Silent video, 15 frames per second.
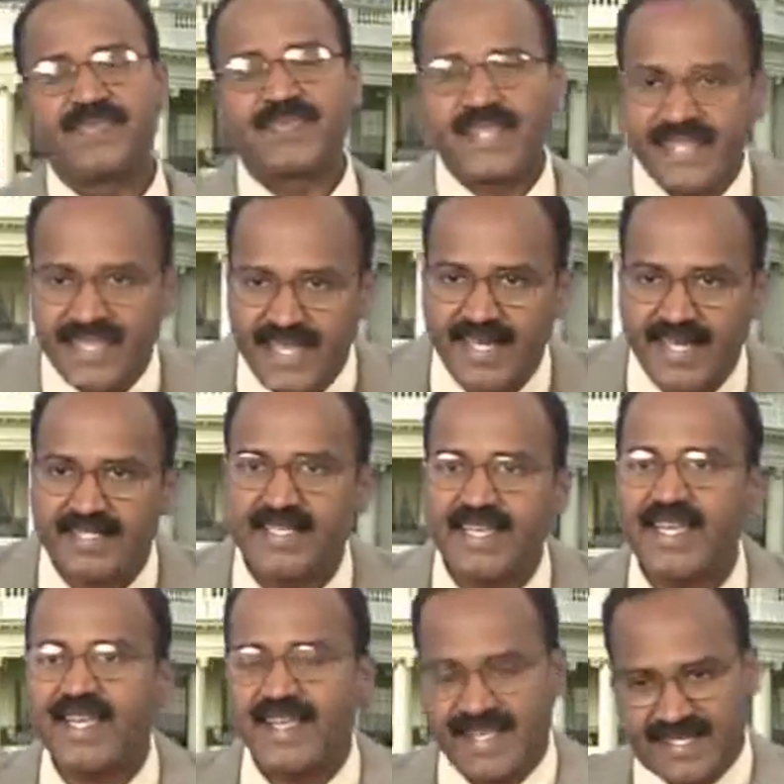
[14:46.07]
Here the
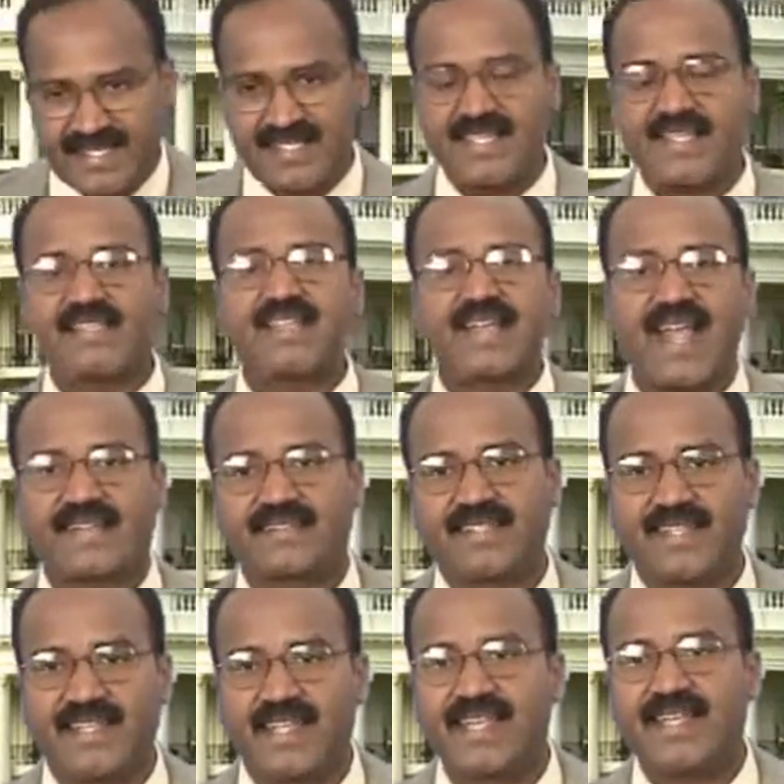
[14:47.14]
extension
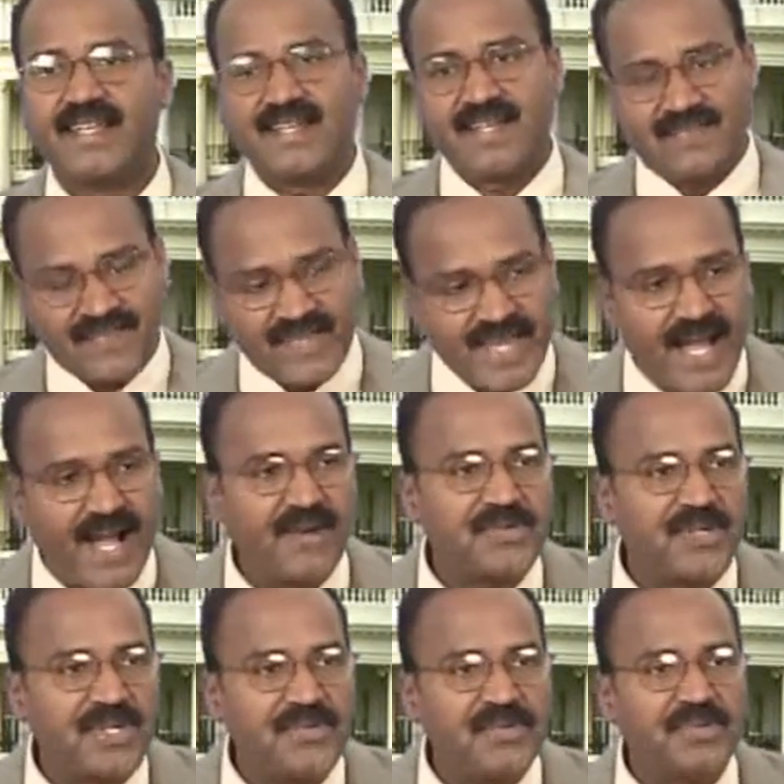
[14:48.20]
auxiliary we have to
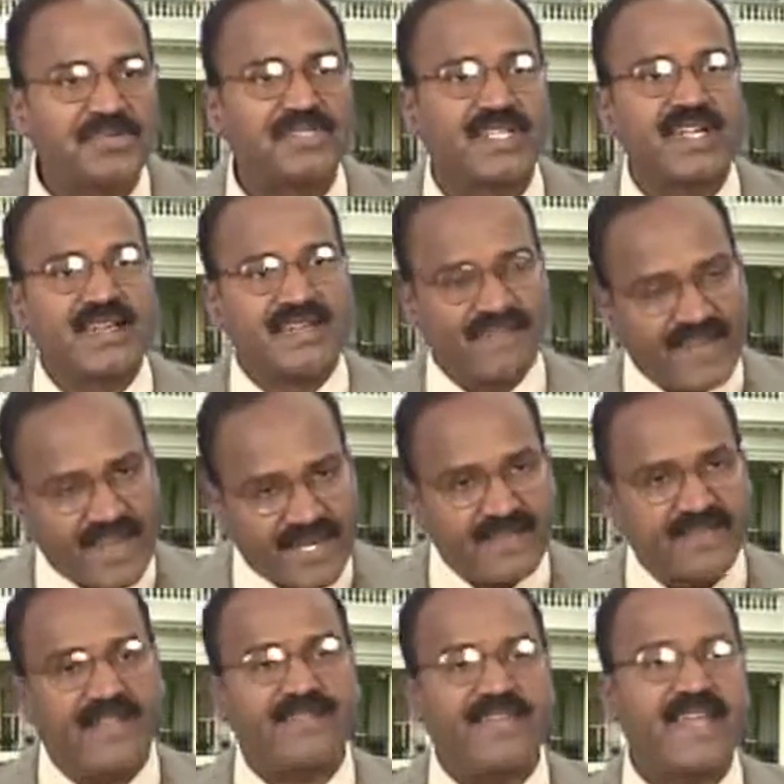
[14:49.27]
use whenever
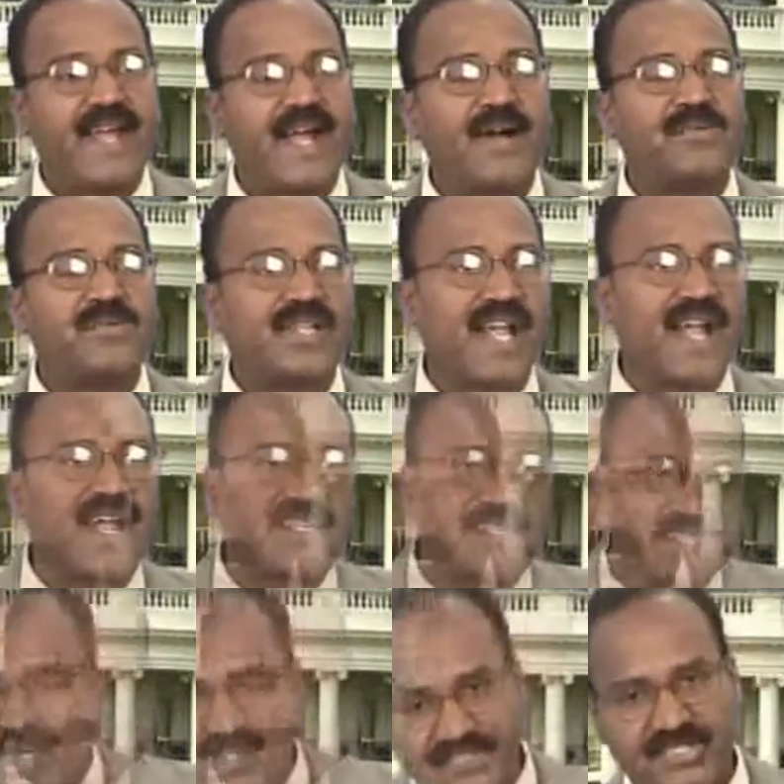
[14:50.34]
we have to add
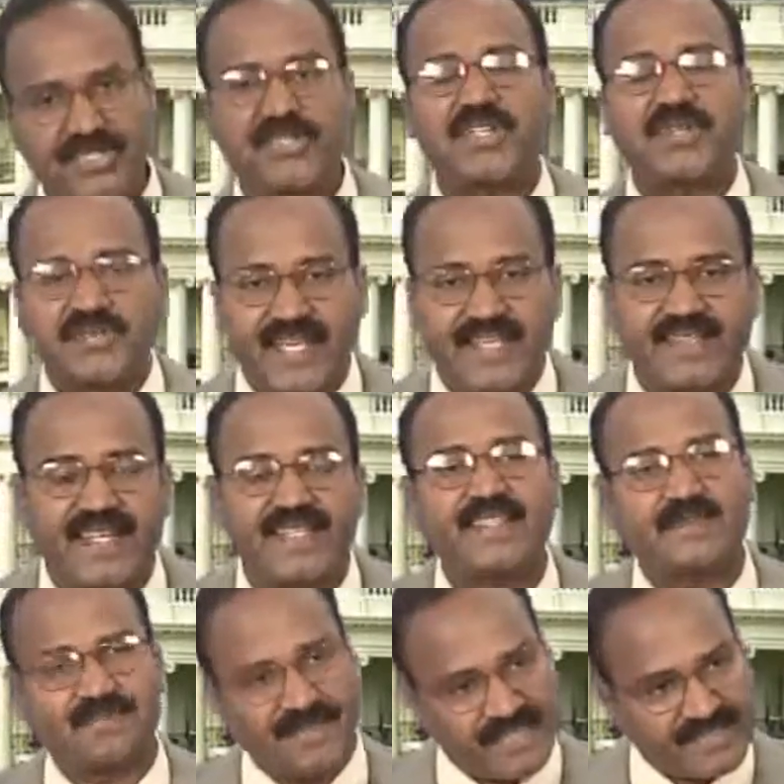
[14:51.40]
consecutive, they say
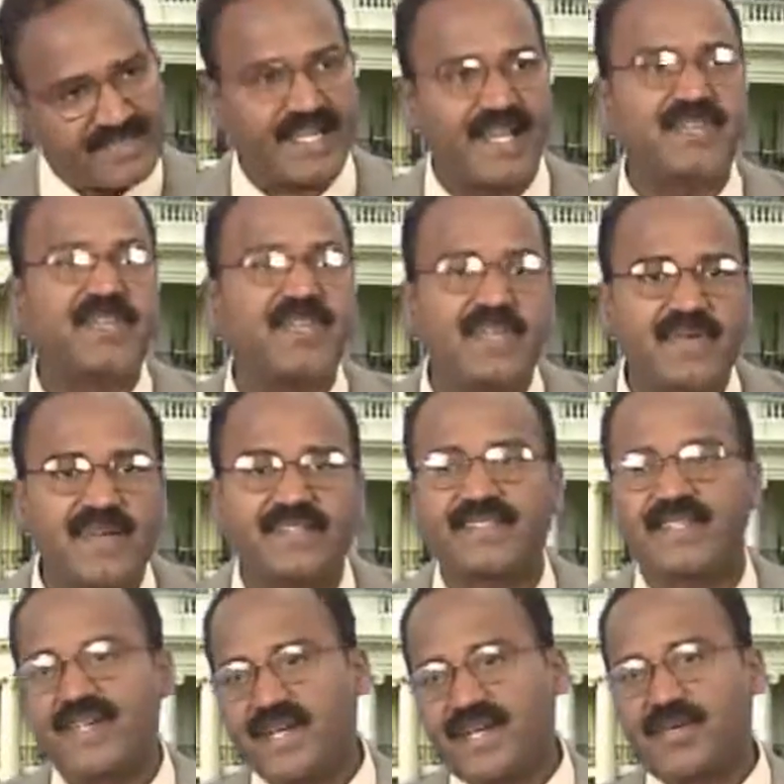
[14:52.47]
that means continuous
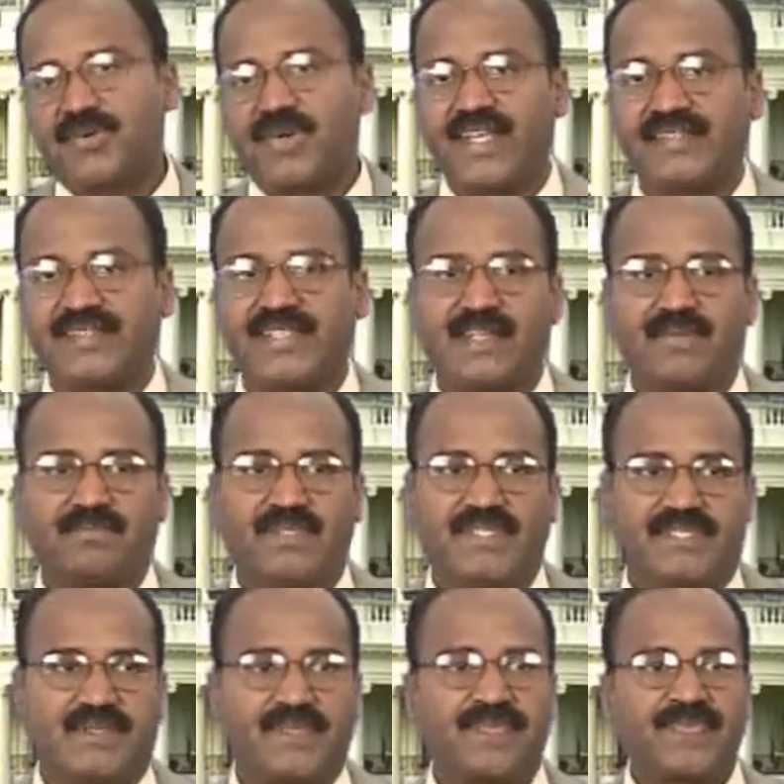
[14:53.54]
UDC numbers.
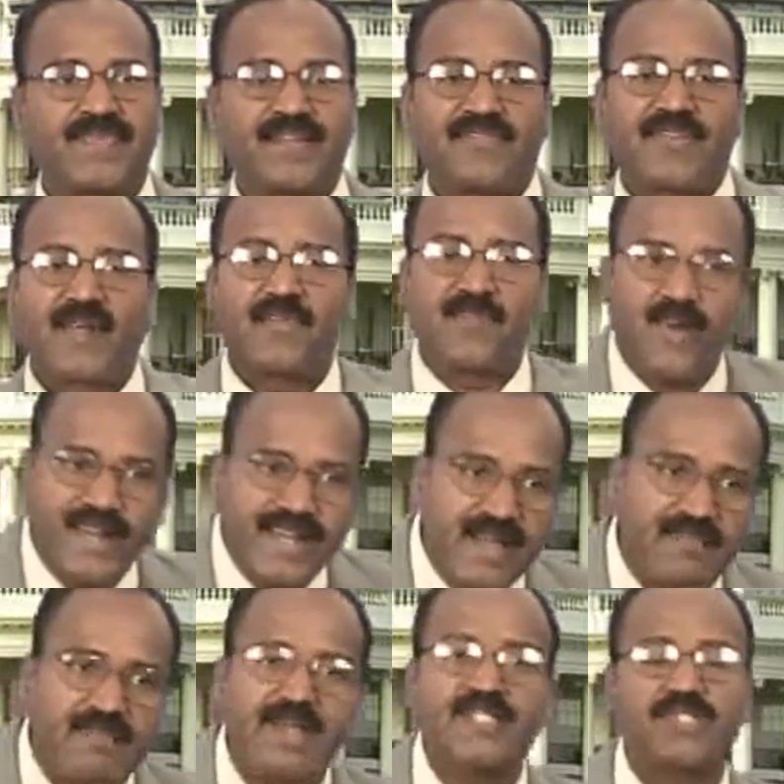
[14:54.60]
From one
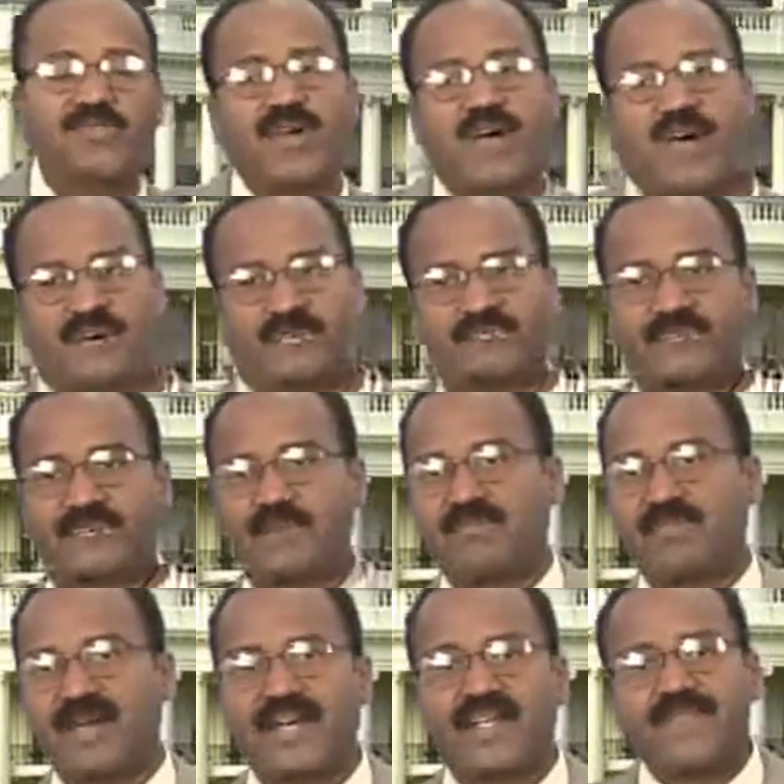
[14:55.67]
number to another
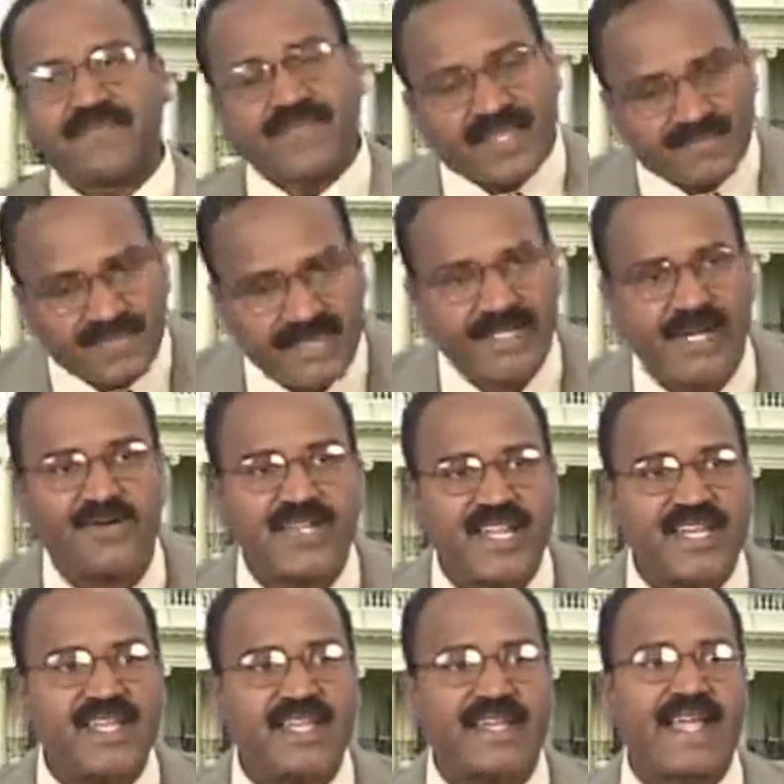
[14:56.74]
number without
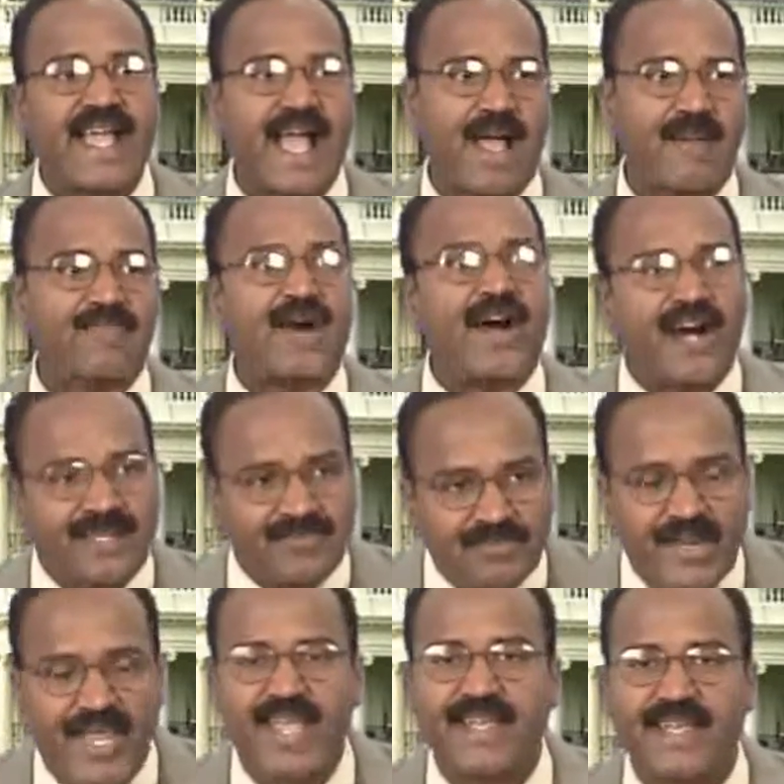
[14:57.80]
any gap or
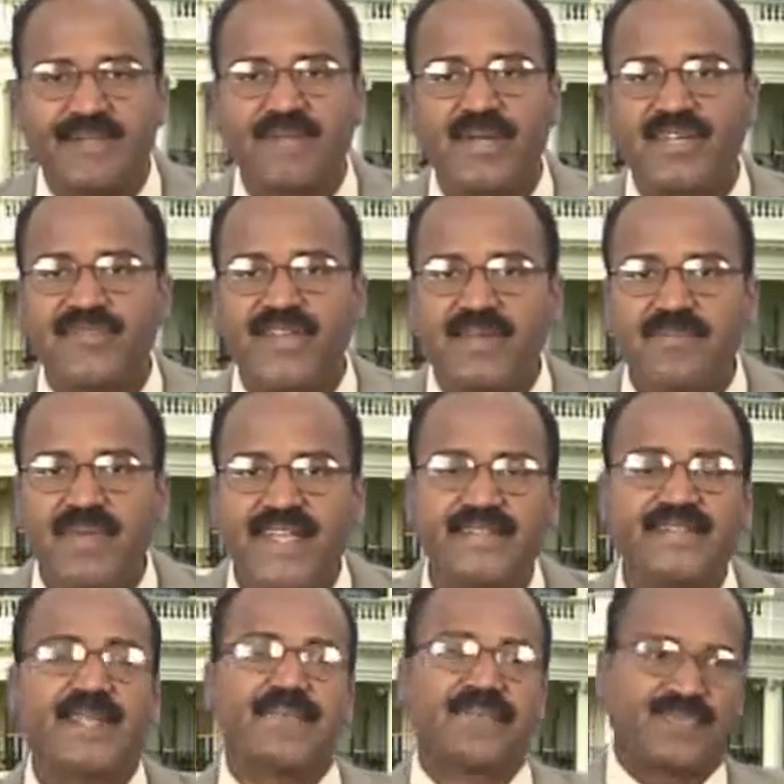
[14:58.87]
break in between means
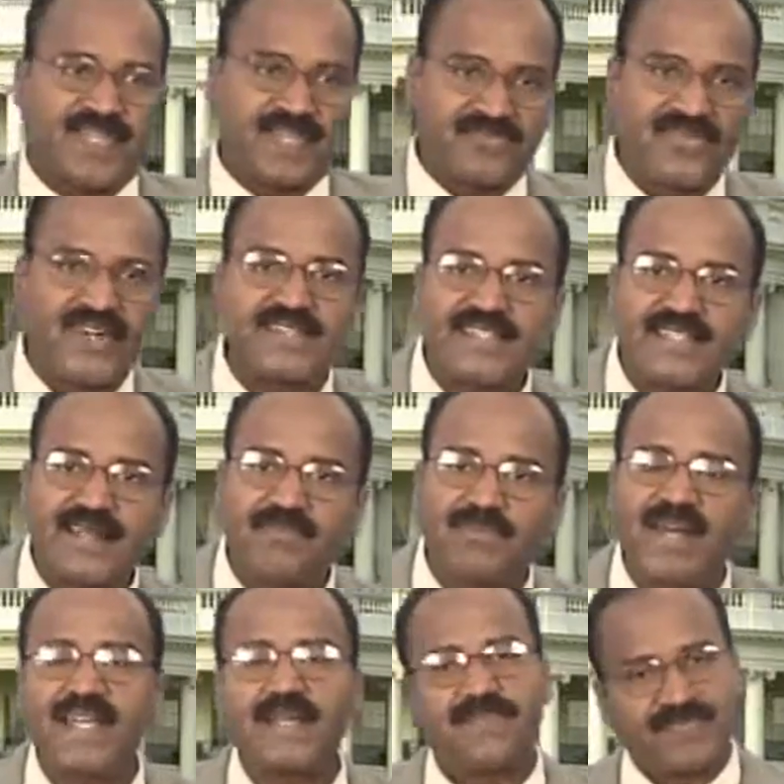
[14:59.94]
the first
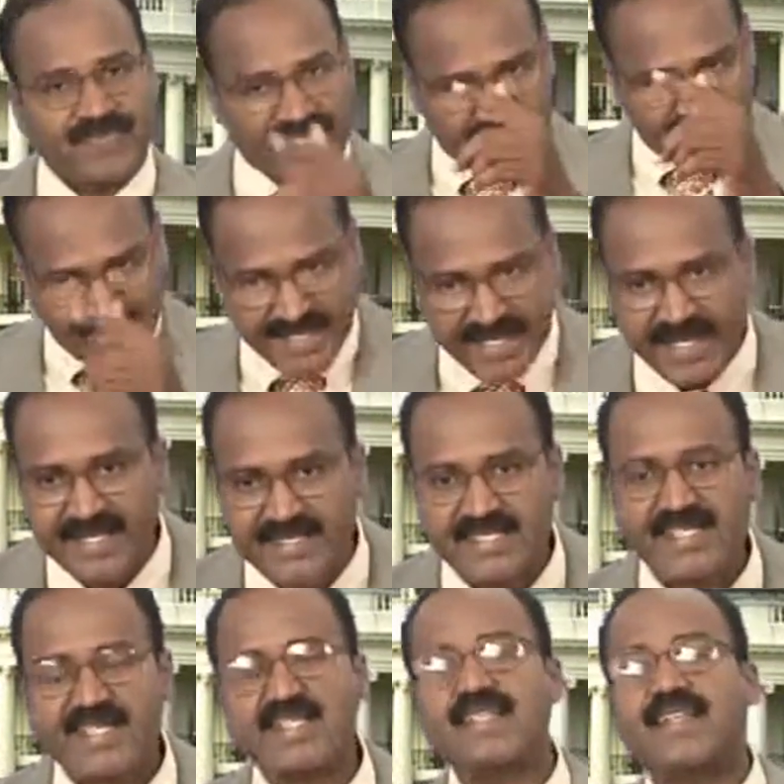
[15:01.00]
number,
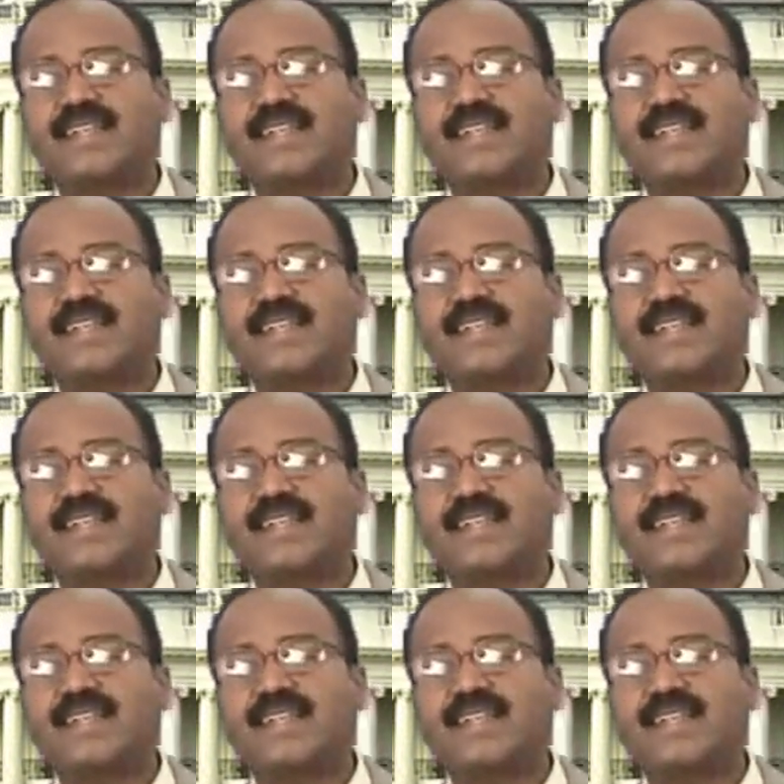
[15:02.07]
extension,